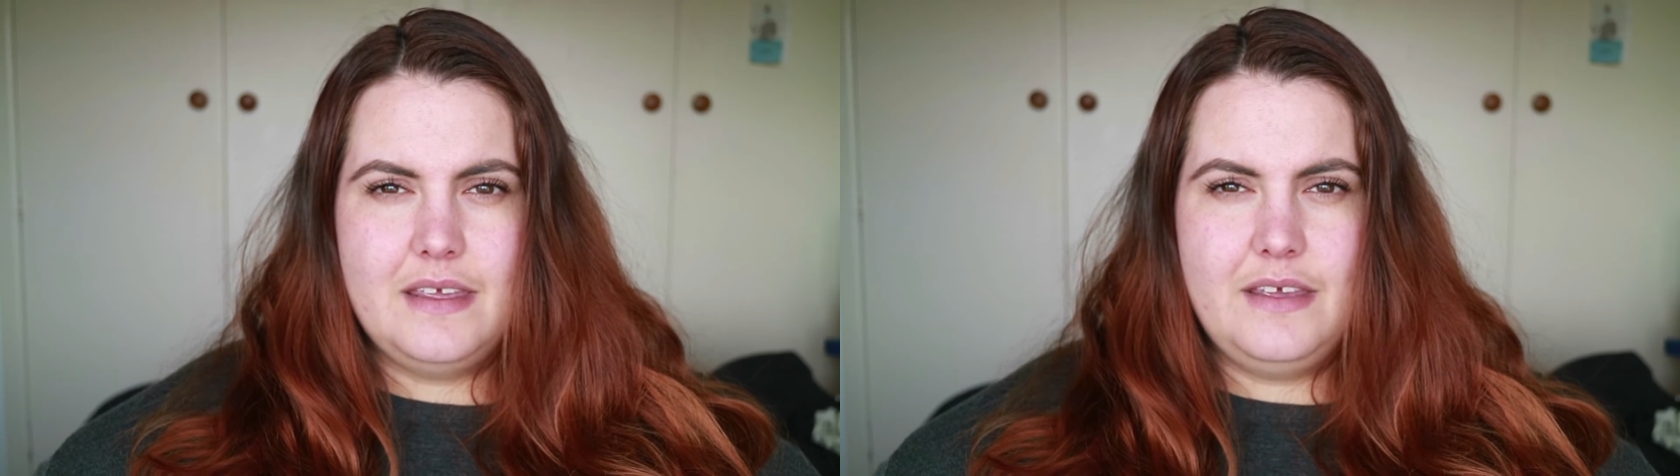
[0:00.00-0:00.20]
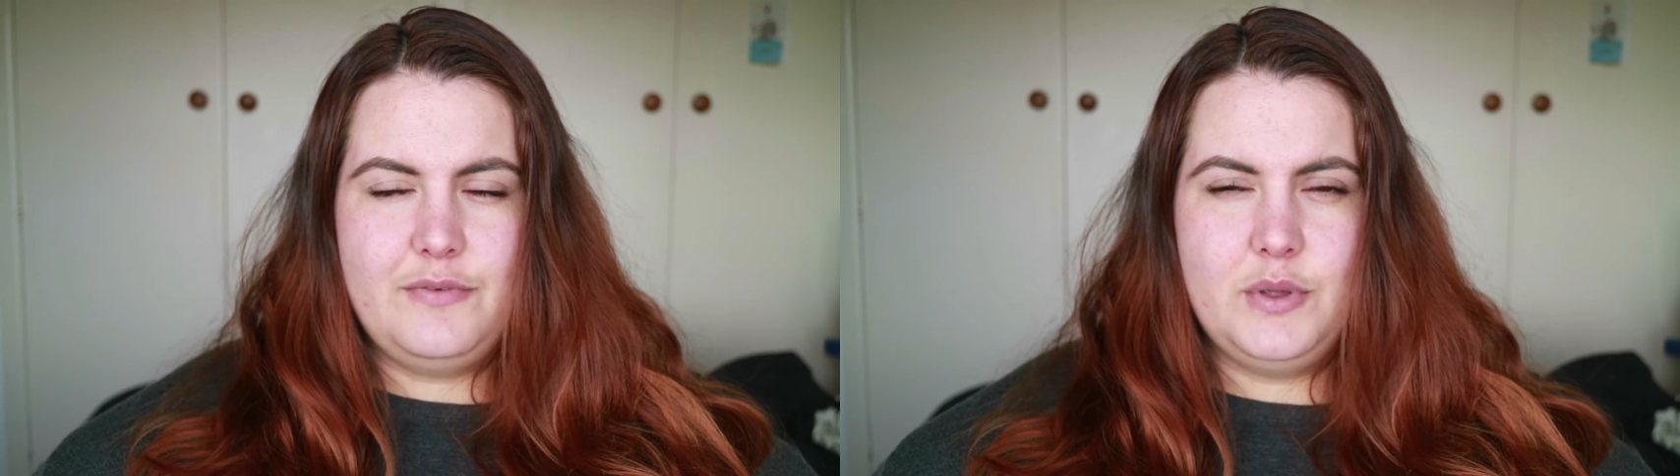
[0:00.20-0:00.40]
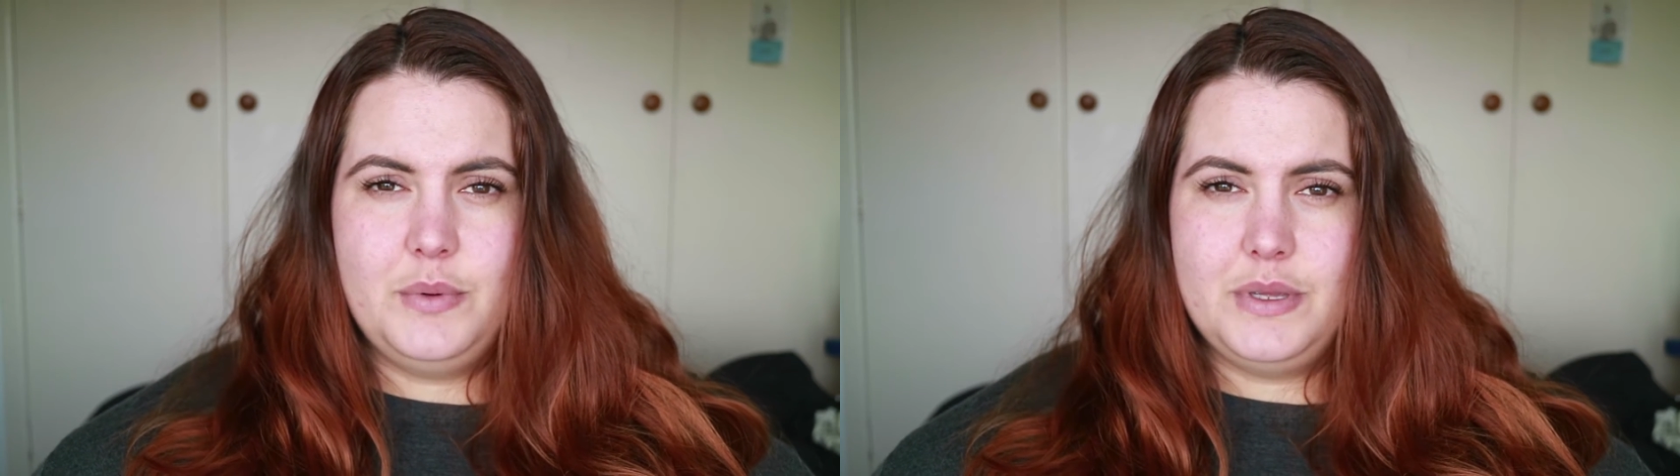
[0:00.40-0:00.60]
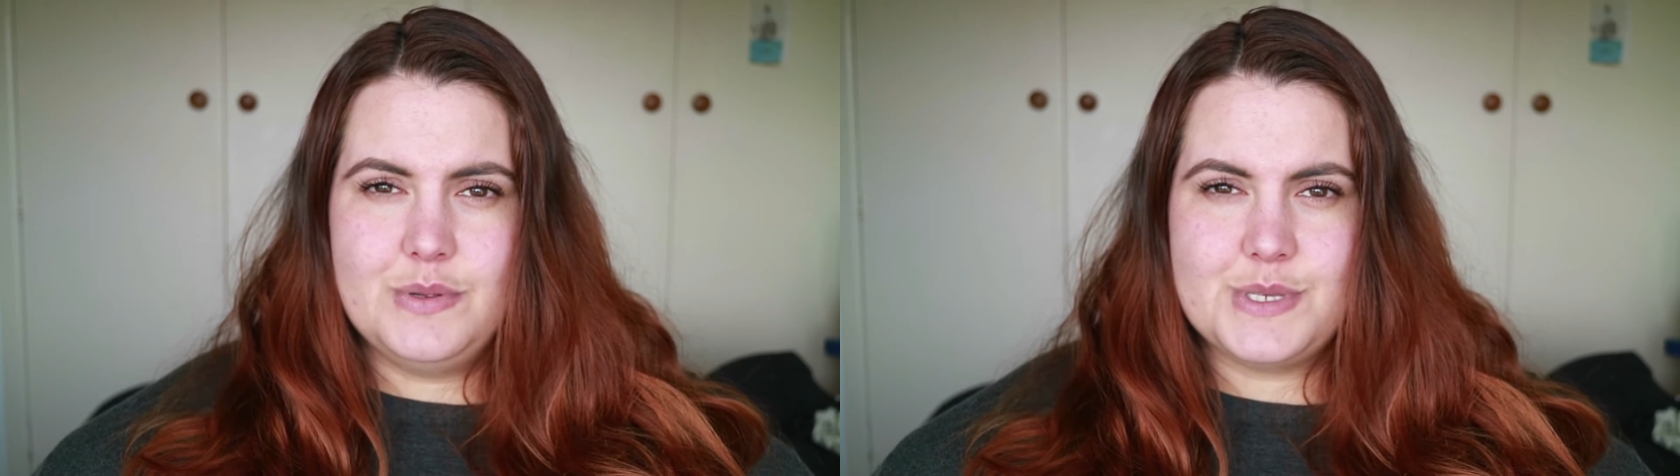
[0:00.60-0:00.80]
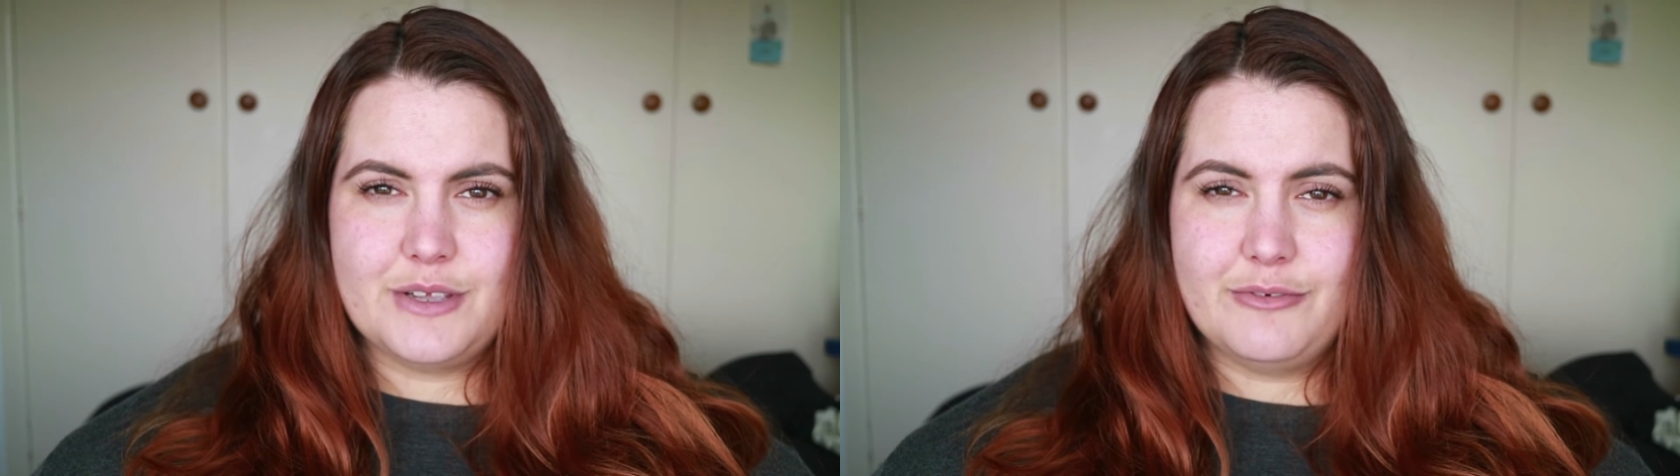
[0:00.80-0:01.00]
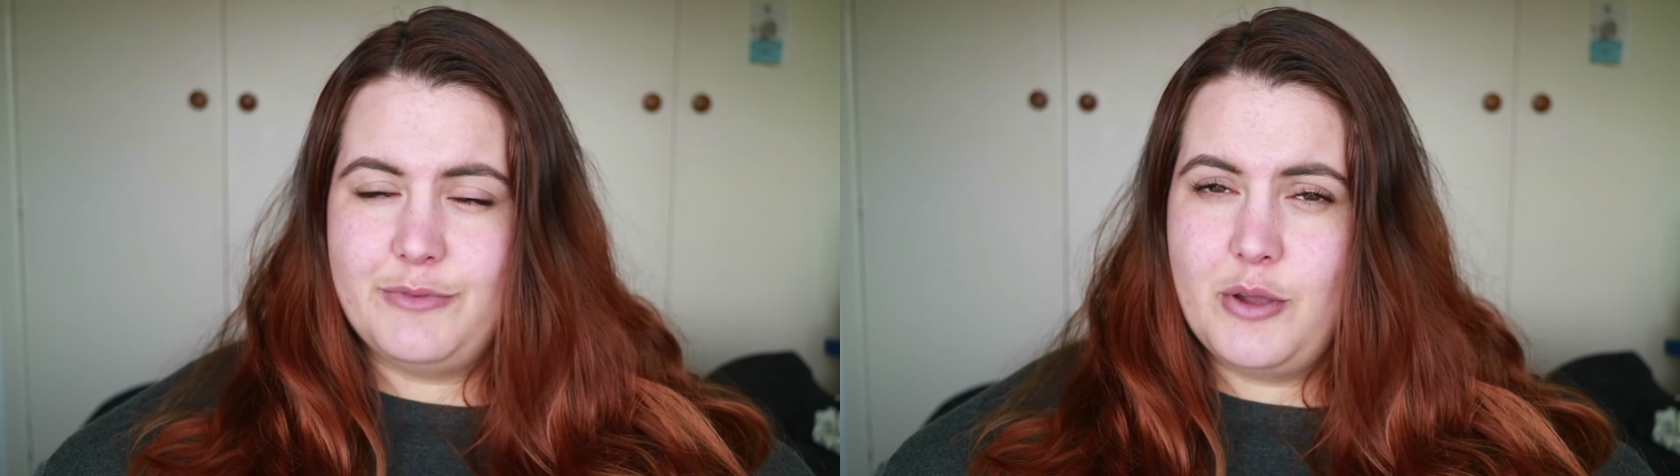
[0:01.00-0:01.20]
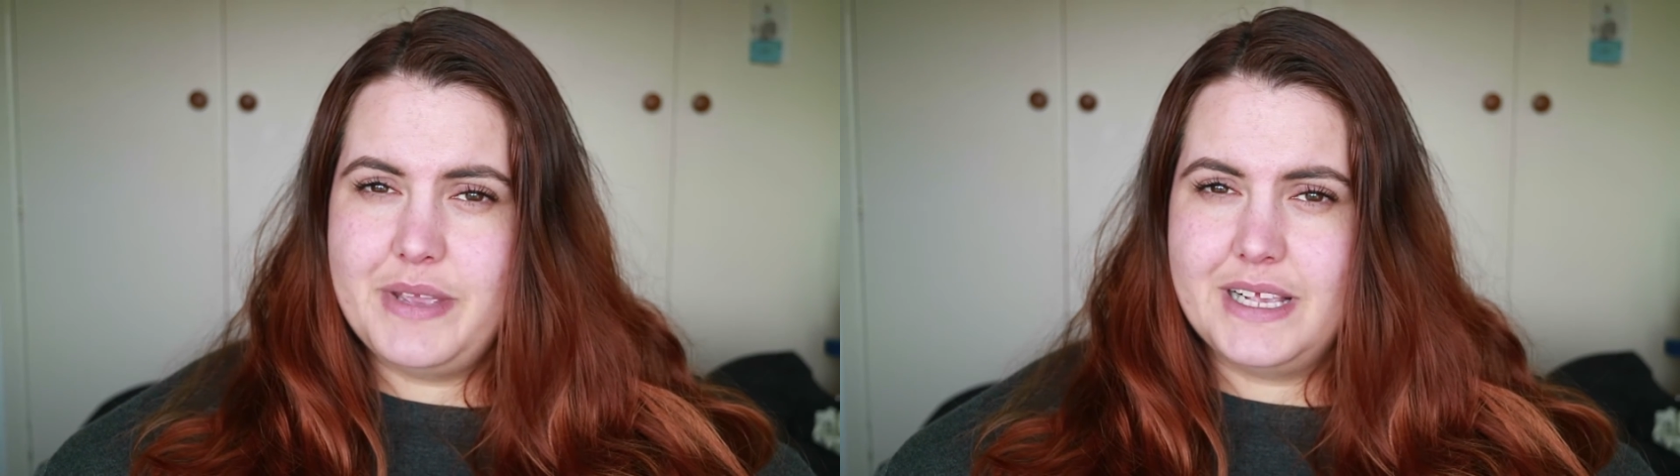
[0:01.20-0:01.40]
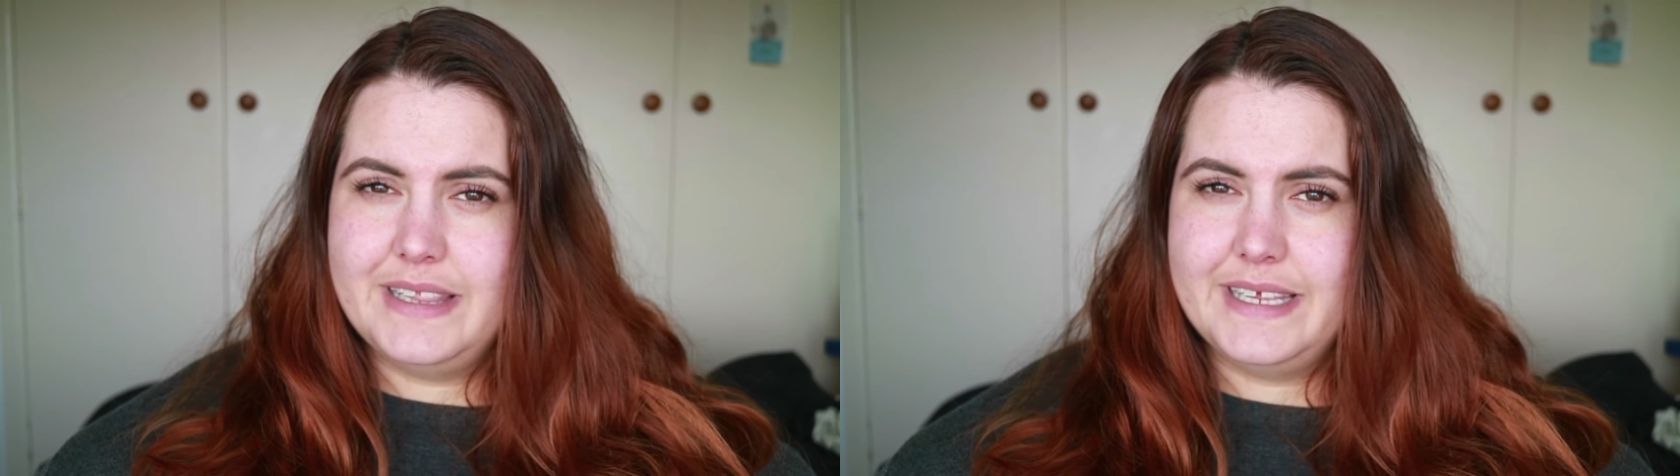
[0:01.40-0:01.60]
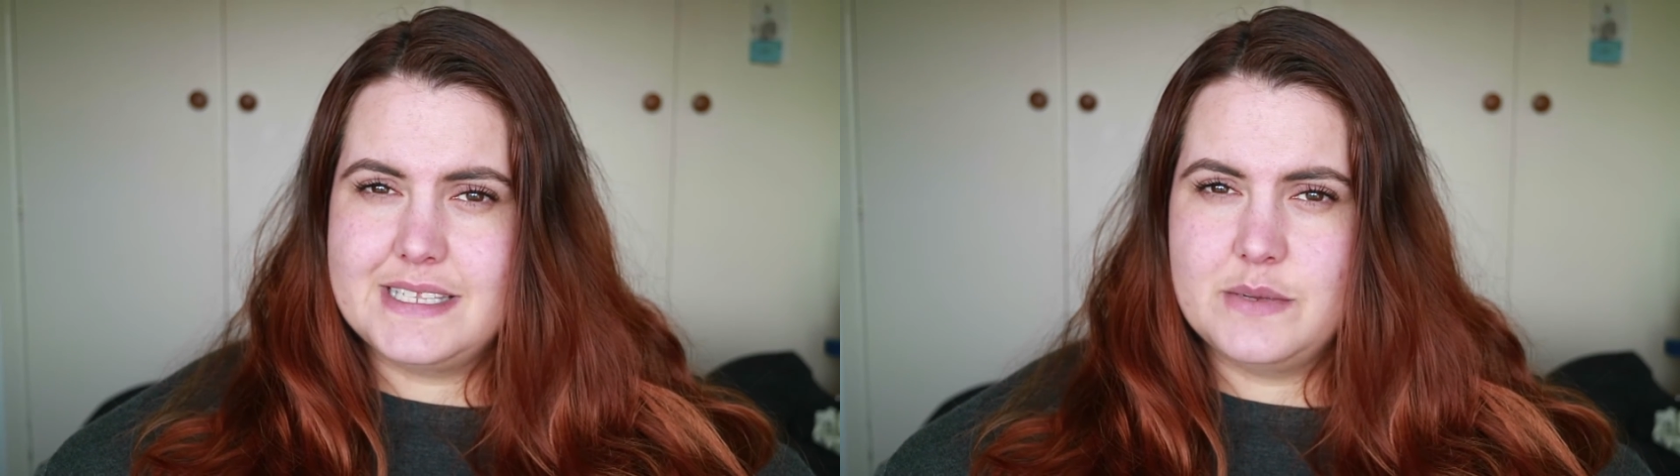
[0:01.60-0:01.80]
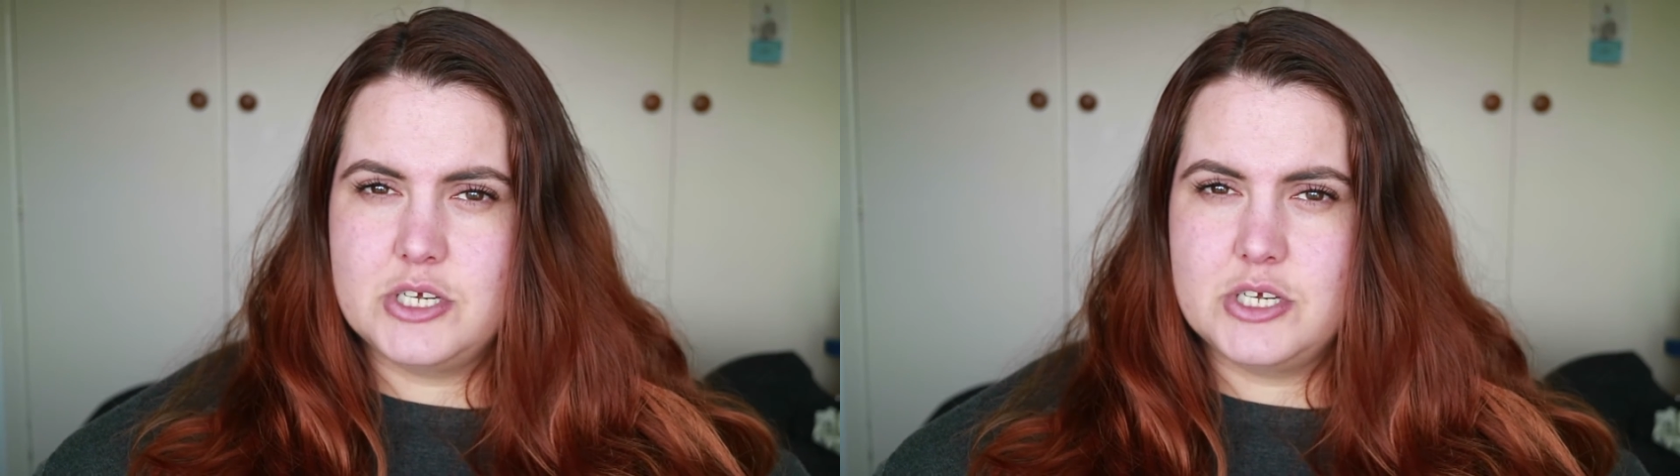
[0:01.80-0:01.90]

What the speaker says: if you were using a foaming cleanser,